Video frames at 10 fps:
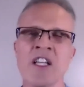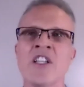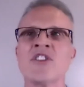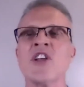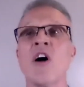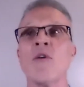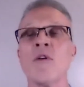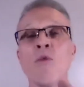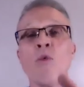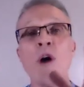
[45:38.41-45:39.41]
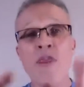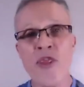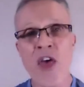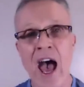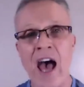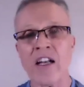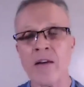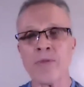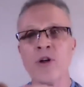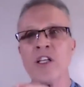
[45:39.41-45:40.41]
Yeah. So with that,
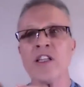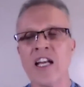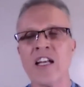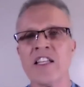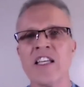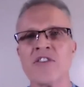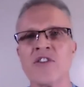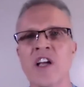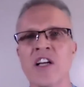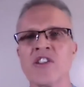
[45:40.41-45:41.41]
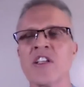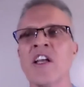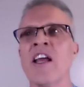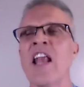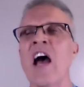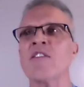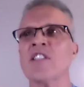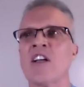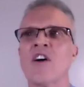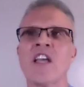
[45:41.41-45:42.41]
and putting that in the introduction, now it's
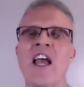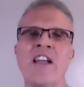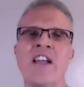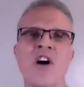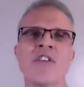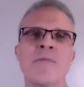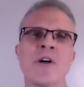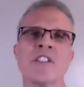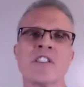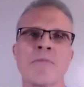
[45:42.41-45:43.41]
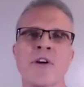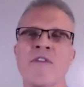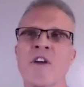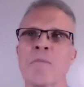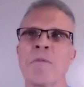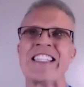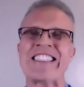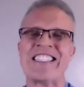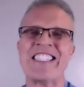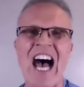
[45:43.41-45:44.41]
like okay, I know the book is imperfect, but
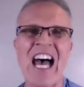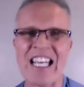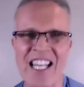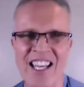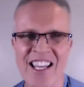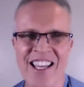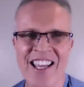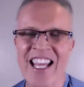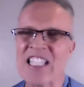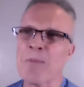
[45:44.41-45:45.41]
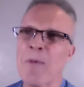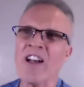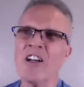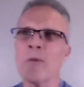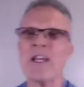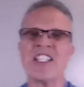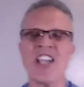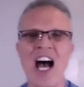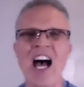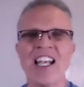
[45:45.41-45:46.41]
it's done. Yes. It's better to be
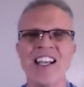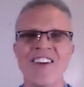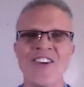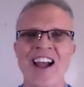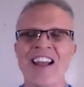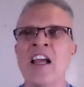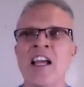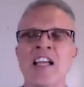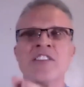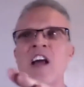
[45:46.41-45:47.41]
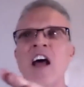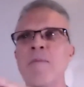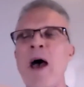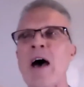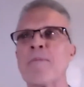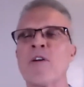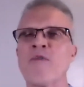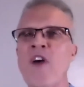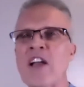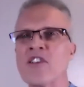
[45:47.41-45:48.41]
done, right? It's not about
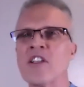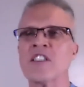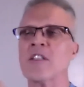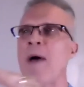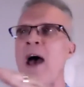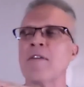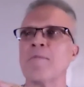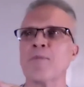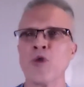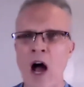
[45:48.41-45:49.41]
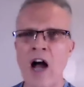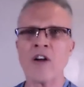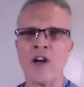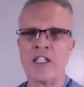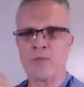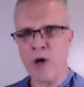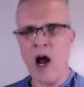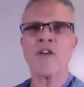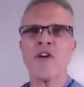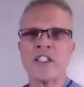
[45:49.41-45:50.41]
perfection. It's about progress.
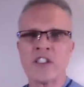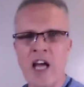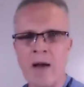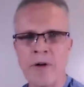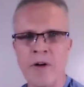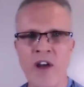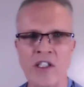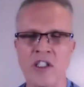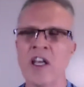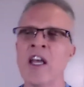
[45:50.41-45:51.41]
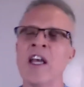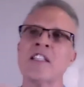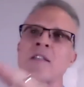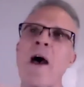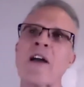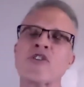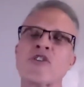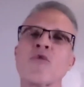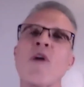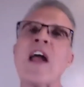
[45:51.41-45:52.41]
Progress, not perfection. It's about
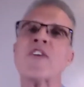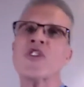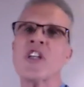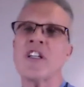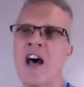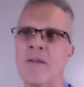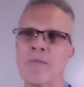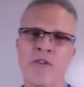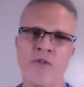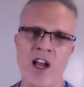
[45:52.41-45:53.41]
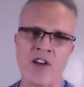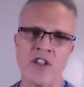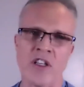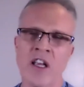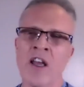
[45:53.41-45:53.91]
direction, not perfection.